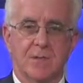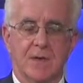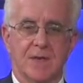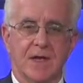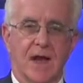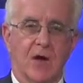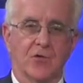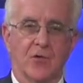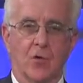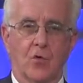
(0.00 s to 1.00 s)
maybe in
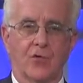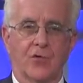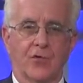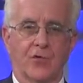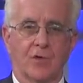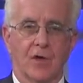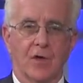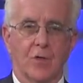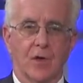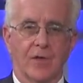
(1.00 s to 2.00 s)
households
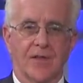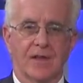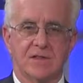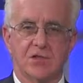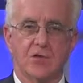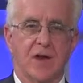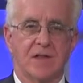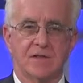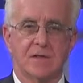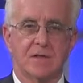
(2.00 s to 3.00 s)
where that
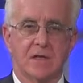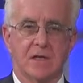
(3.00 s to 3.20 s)
stress